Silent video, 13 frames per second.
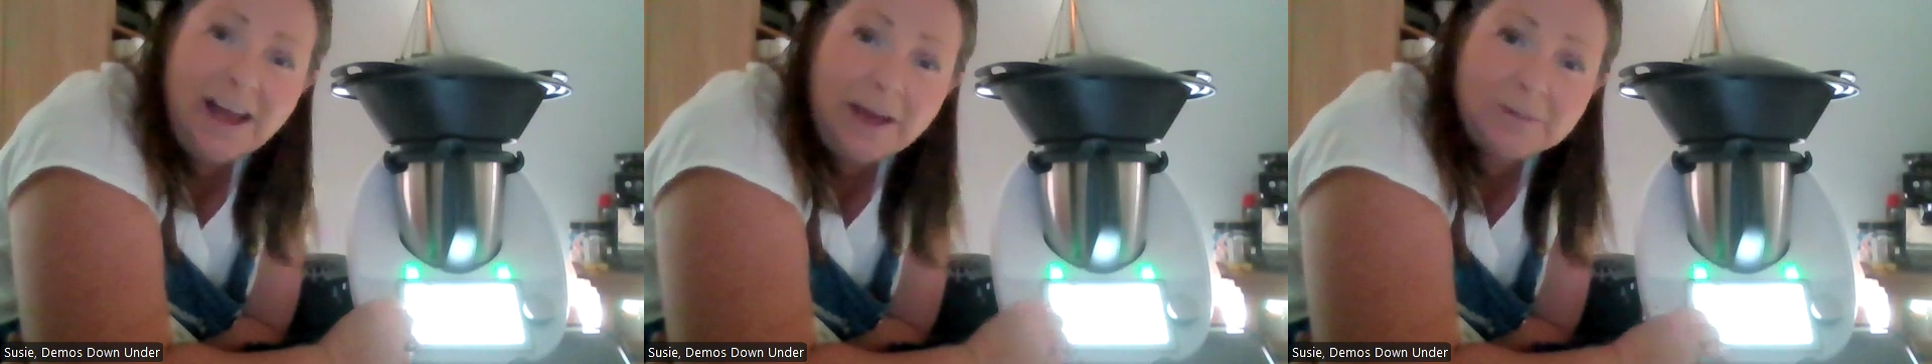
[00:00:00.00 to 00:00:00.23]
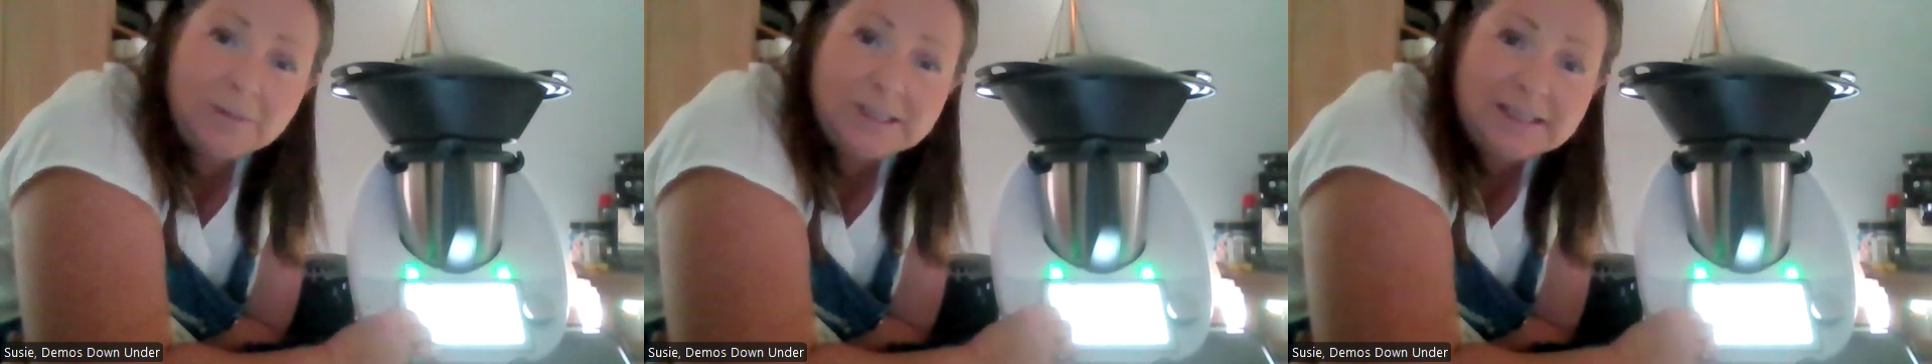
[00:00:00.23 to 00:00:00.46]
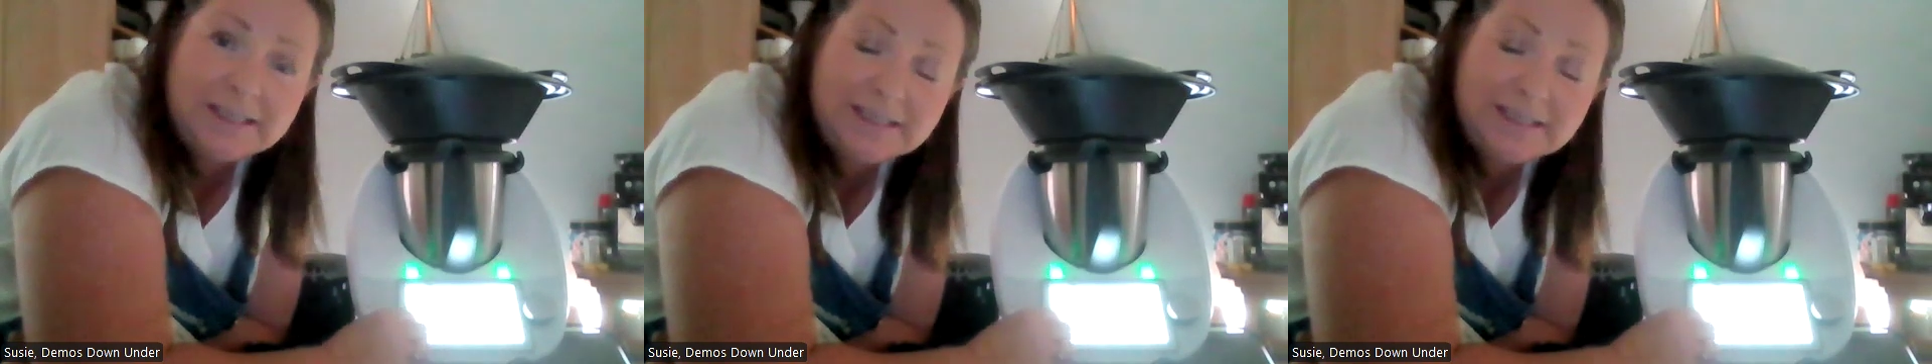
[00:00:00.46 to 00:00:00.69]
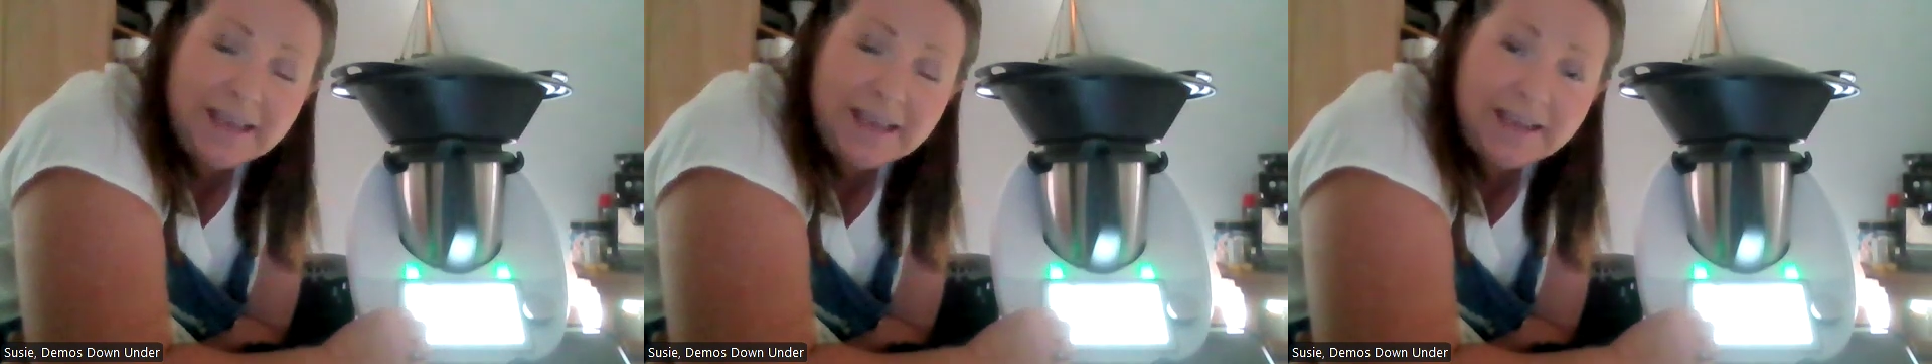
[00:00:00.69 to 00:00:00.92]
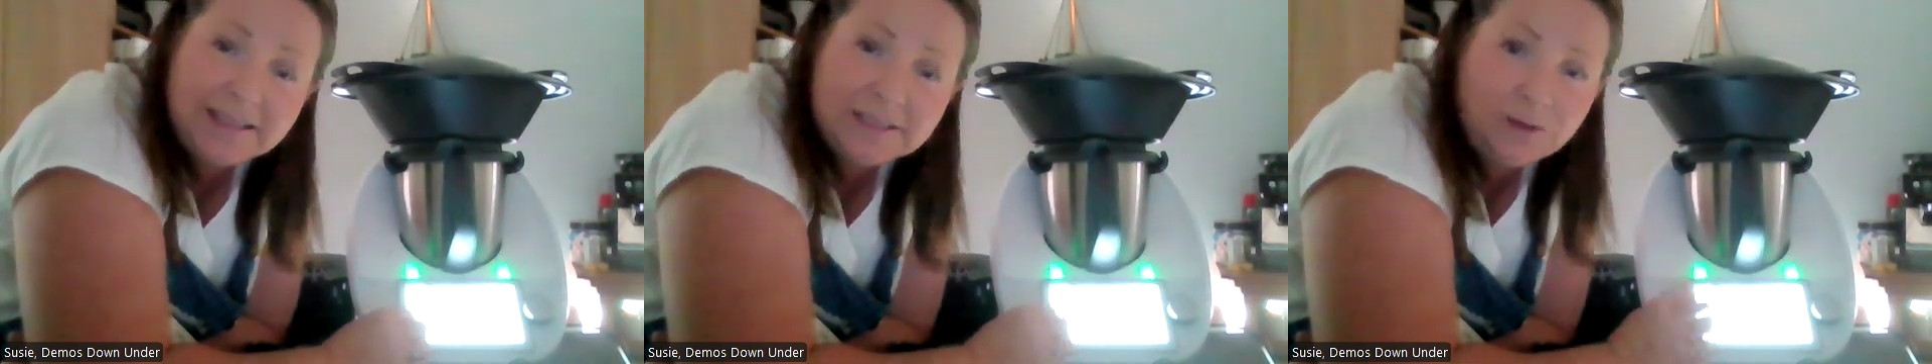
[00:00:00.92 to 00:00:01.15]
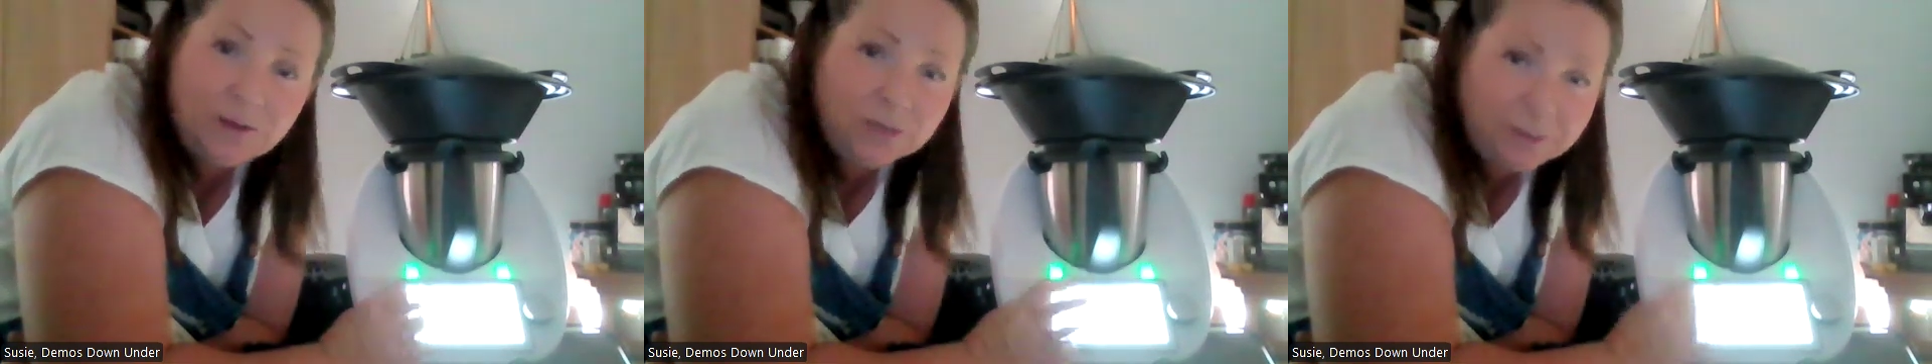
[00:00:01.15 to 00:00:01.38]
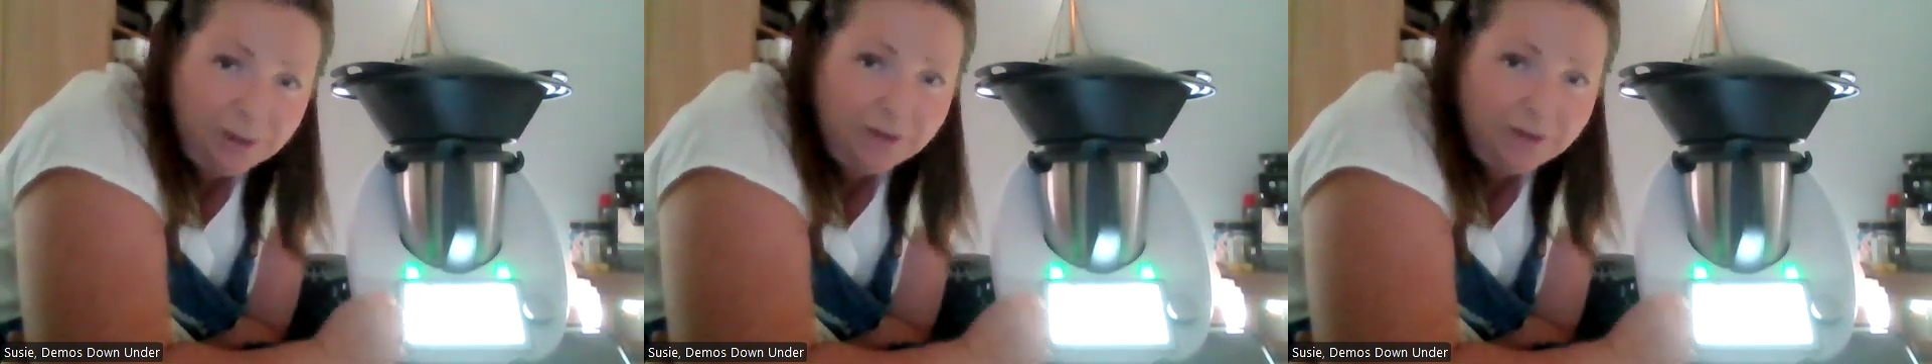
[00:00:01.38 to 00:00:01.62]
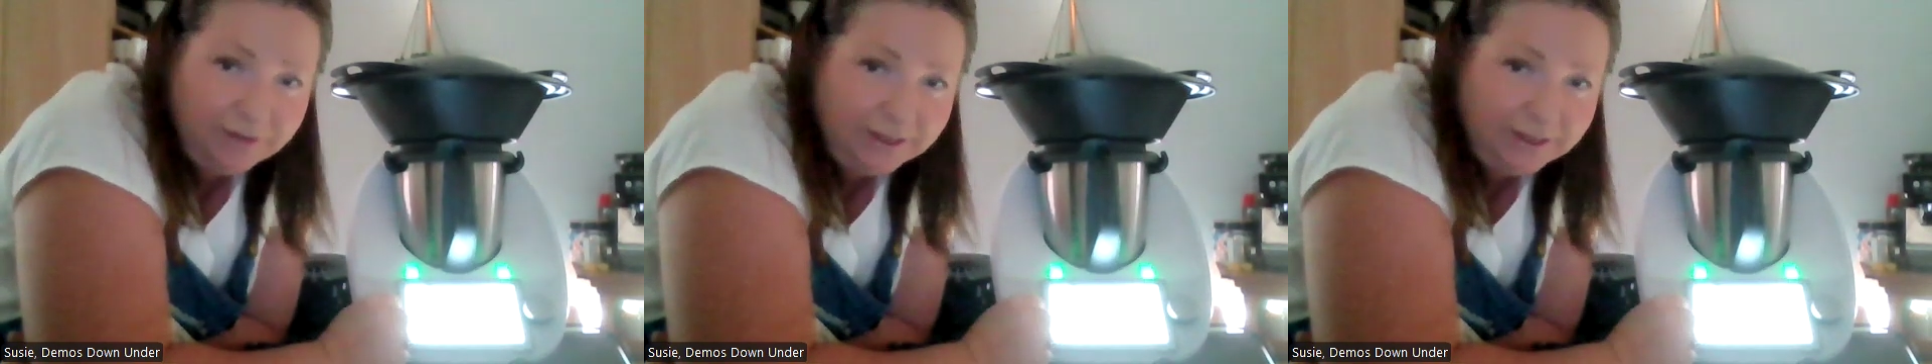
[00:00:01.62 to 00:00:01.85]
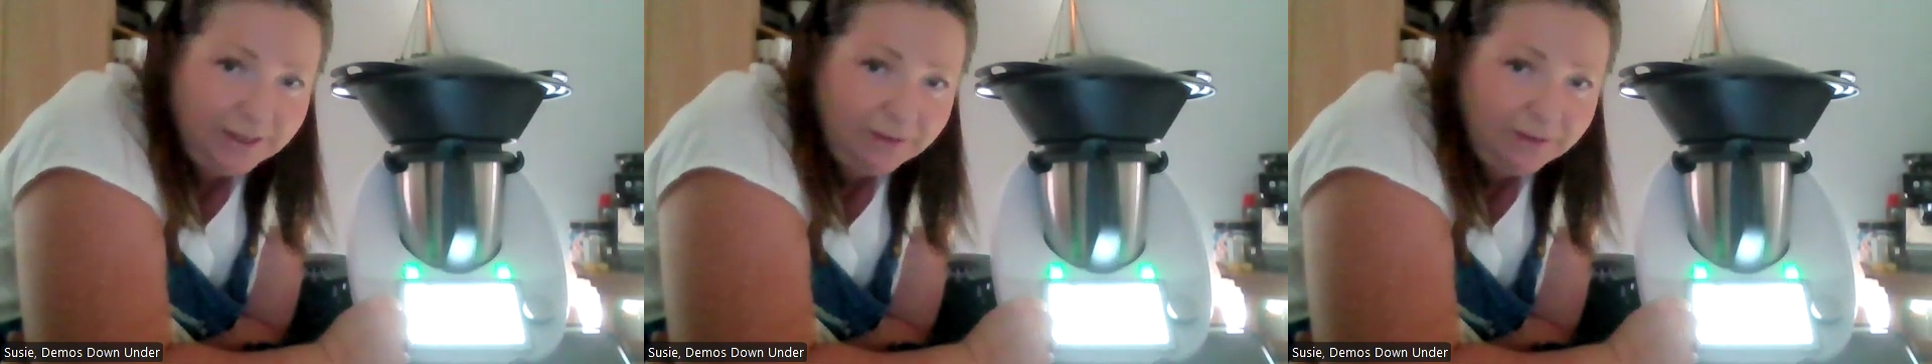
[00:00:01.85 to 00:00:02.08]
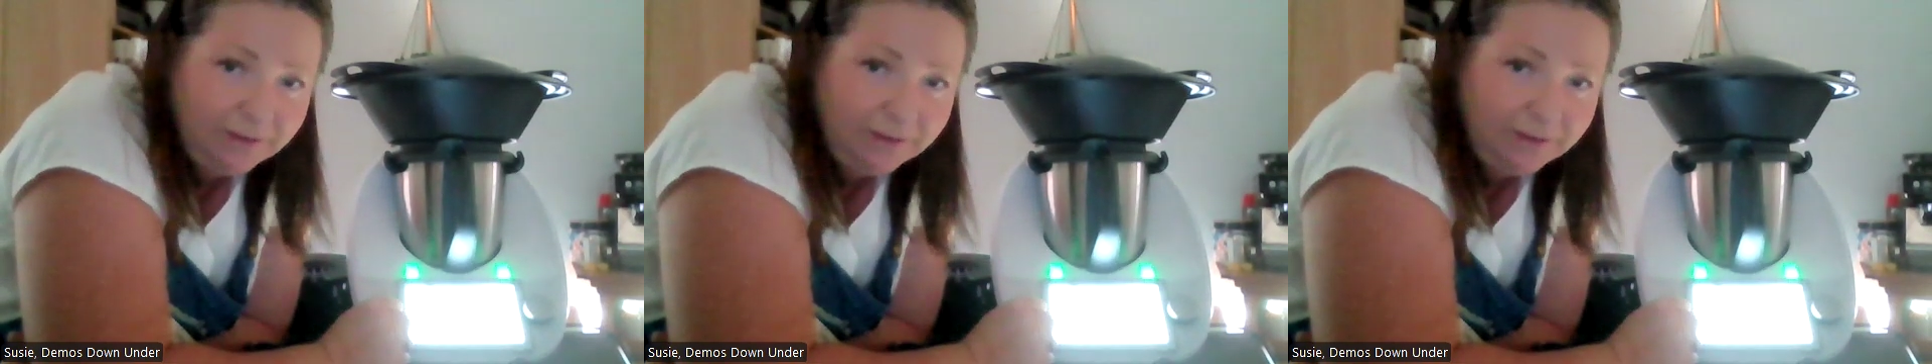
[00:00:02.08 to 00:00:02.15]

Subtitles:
Up to 6 eggs cooked perfectly every